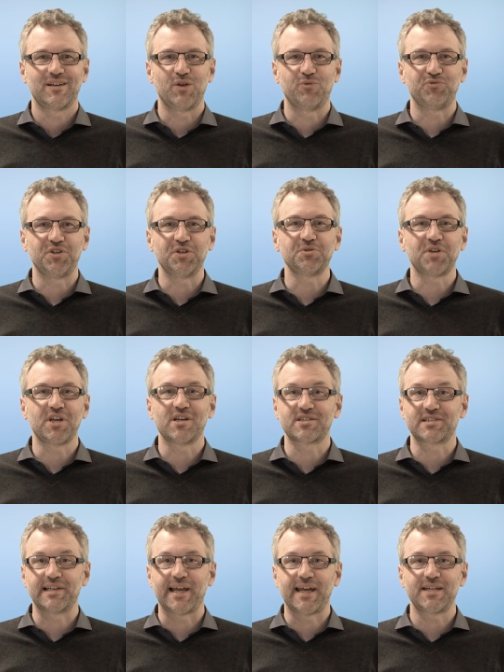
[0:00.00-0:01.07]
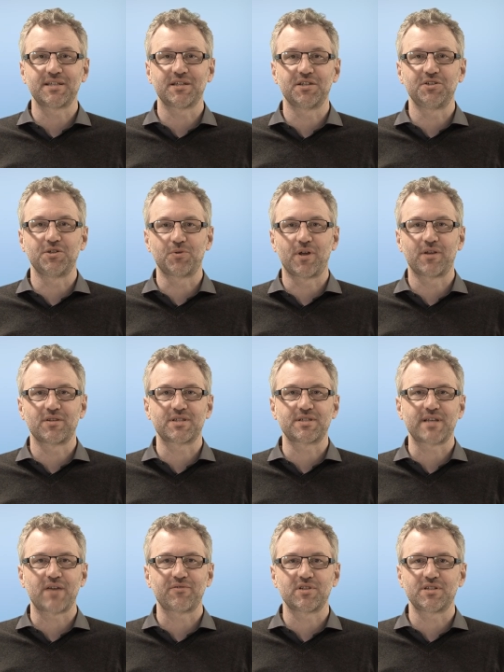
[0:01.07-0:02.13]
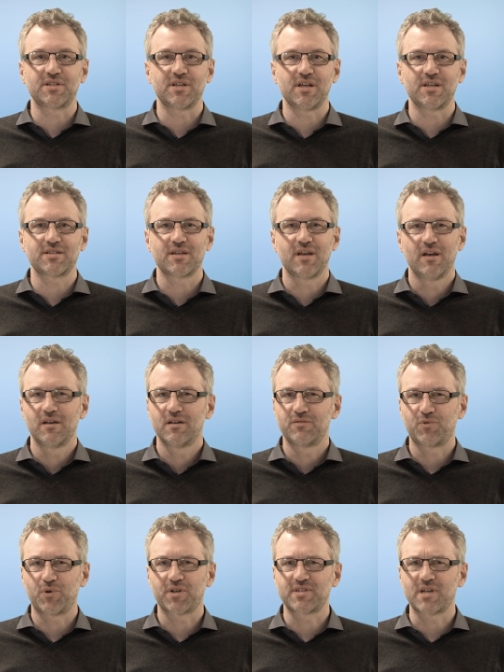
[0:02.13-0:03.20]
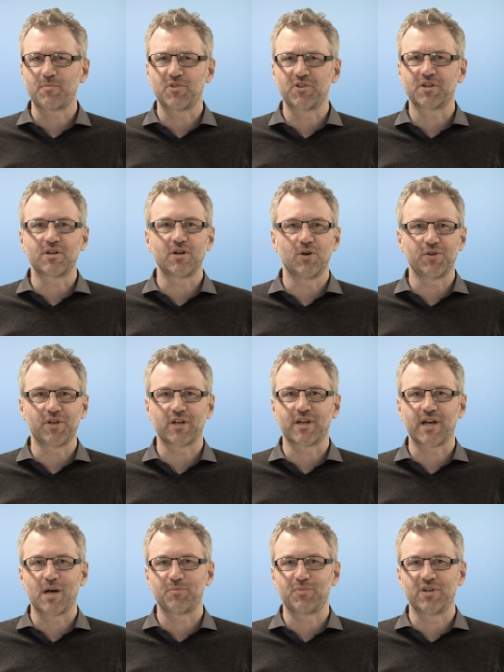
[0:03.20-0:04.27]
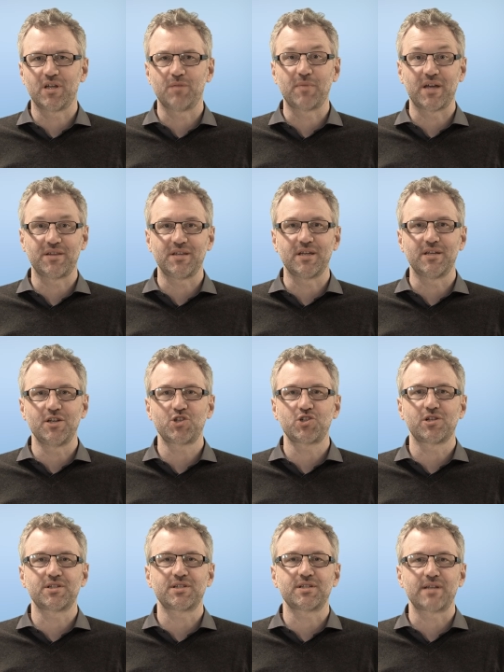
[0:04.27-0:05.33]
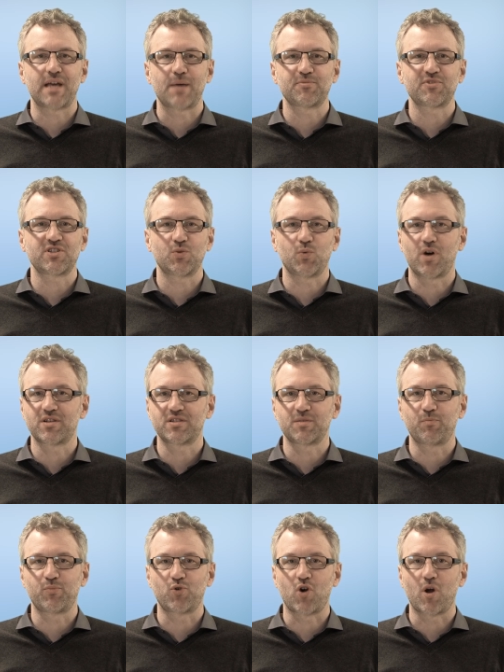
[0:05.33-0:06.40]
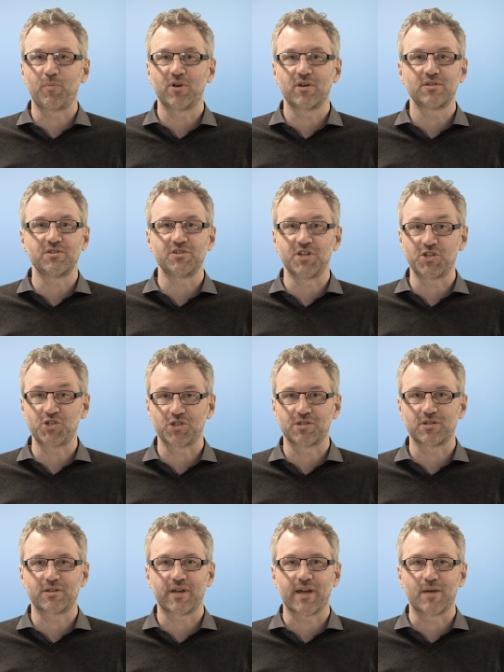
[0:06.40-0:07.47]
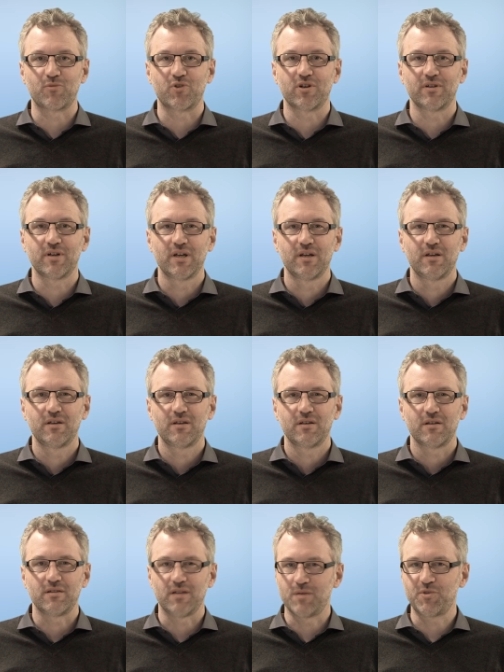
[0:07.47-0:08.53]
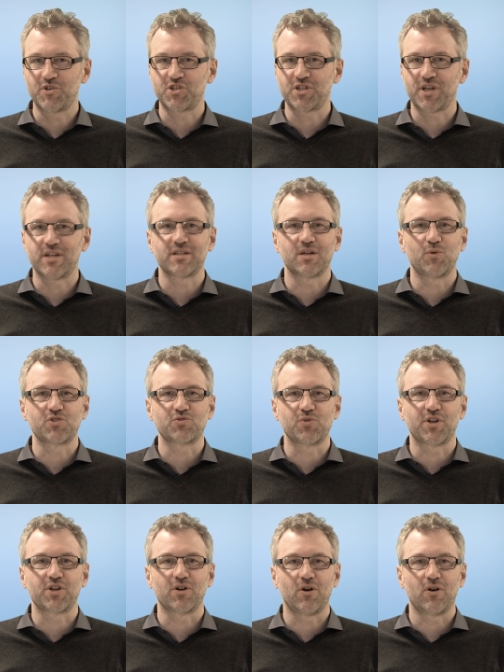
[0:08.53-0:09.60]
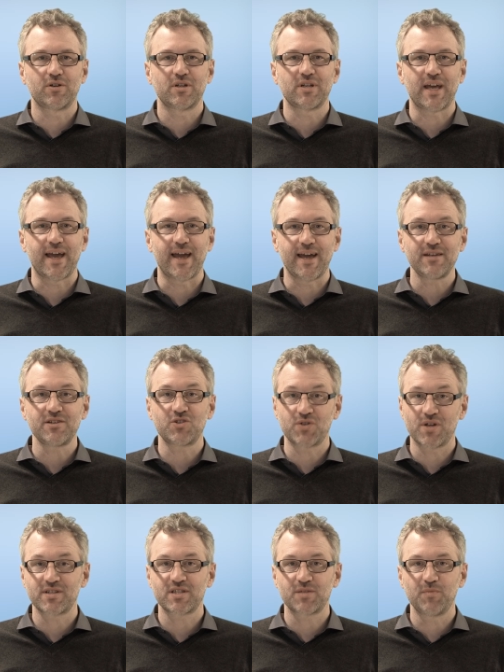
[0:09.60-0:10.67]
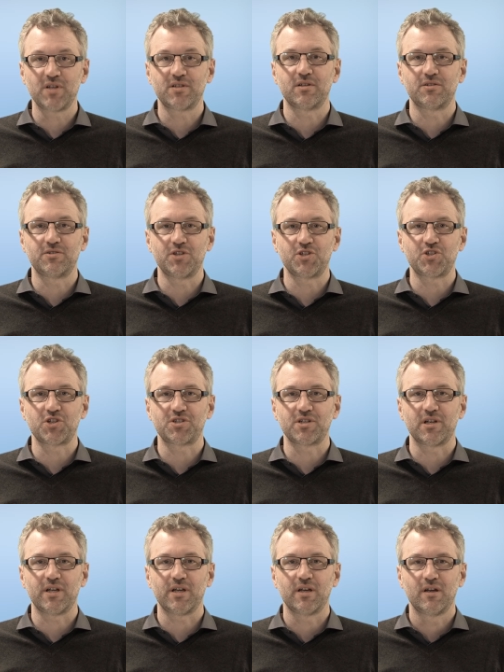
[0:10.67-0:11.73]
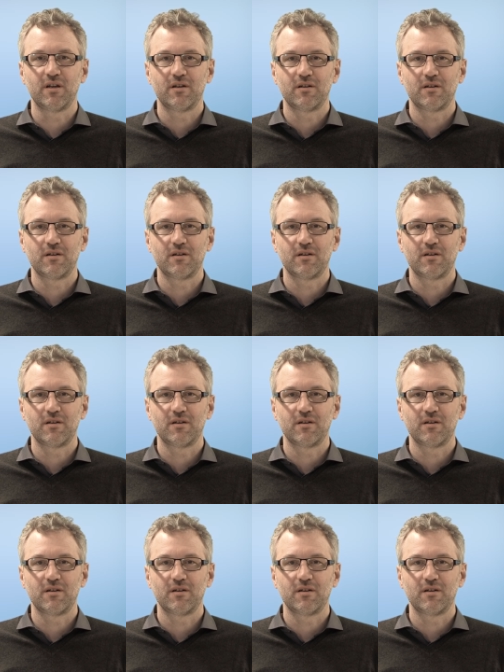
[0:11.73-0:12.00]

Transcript: A few years later, during the 70s, for example, the Kodak company made the initial steps towards a proper digital camera. The image data was recorded and transmitted digitally.